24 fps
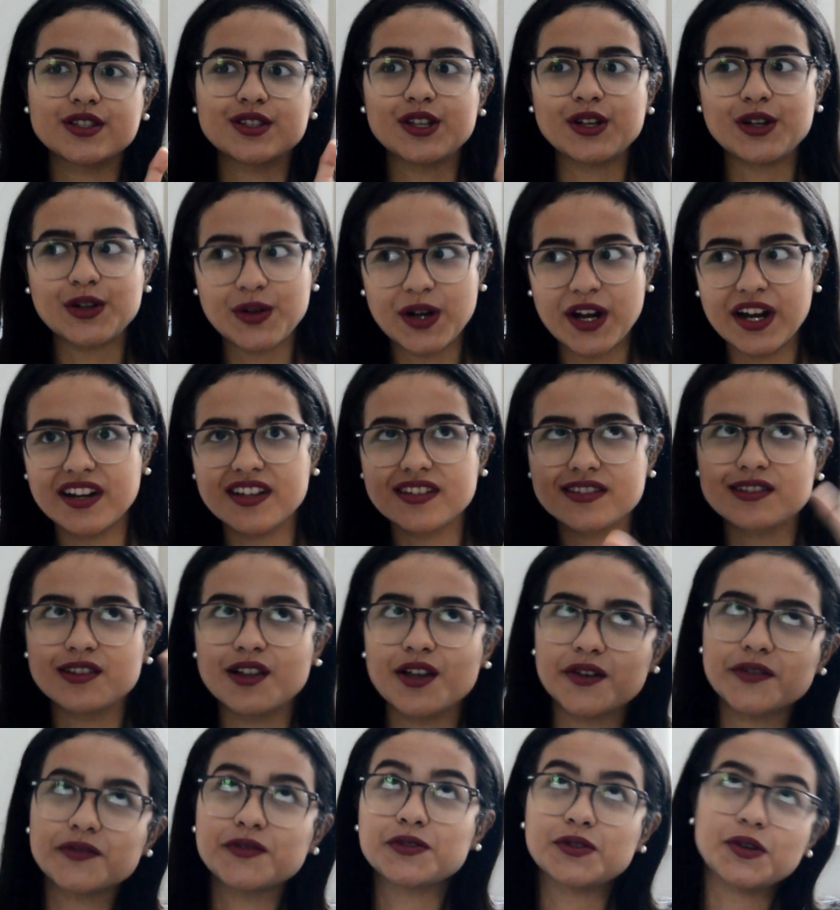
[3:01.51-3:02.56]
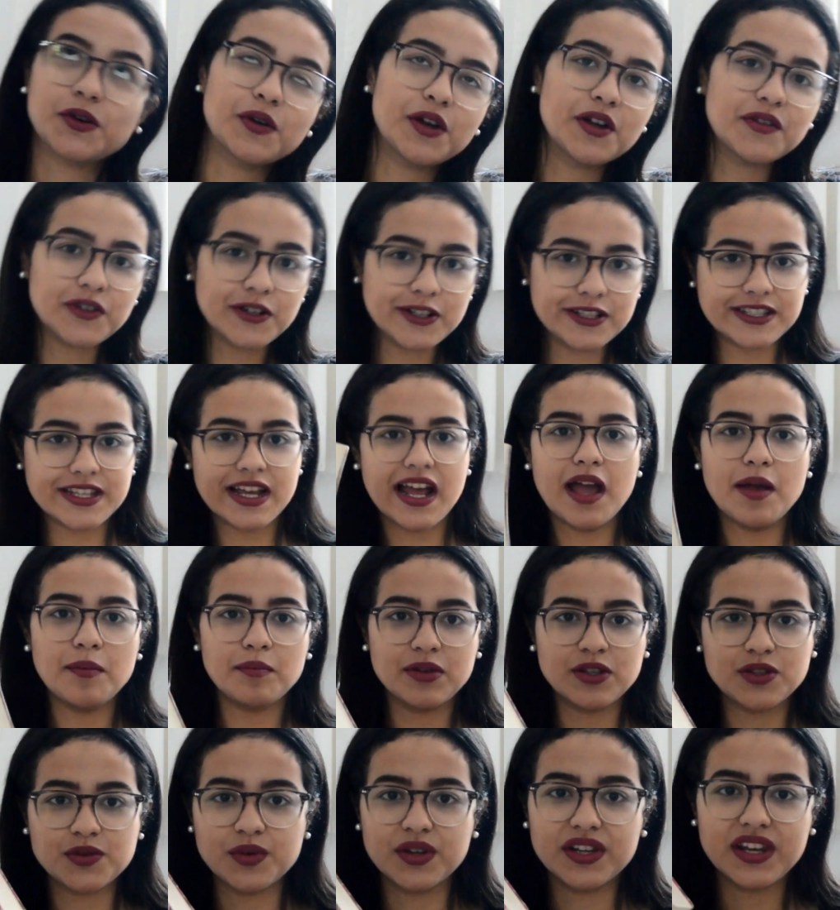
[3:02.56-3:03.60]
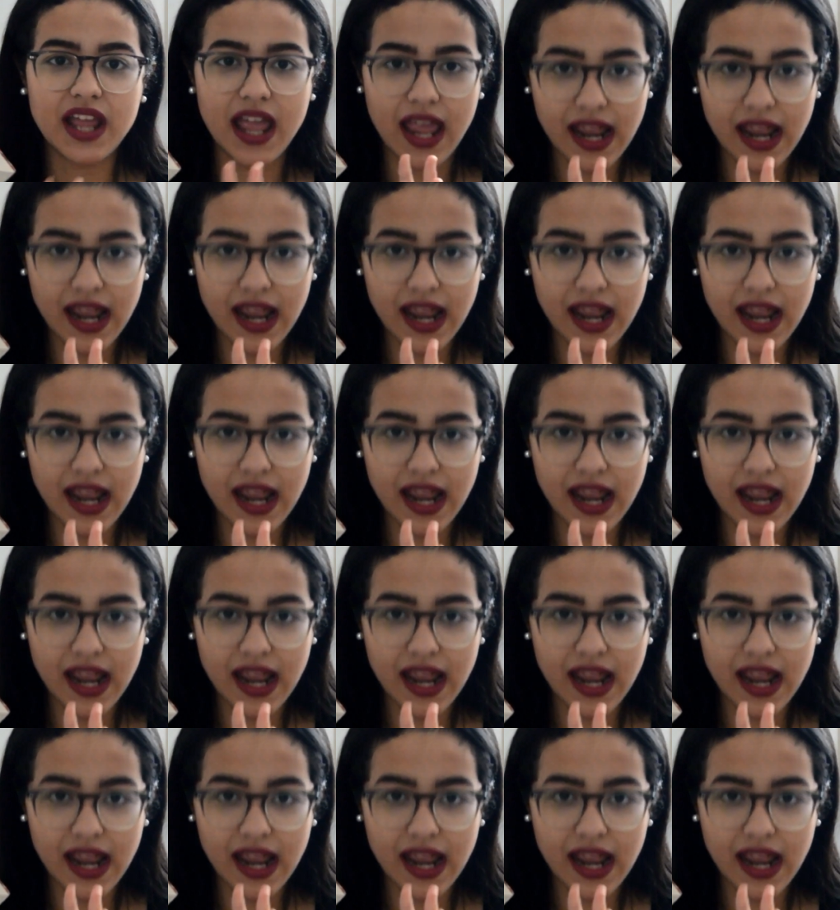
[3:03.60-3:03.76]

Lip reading: the greatest love story of all time between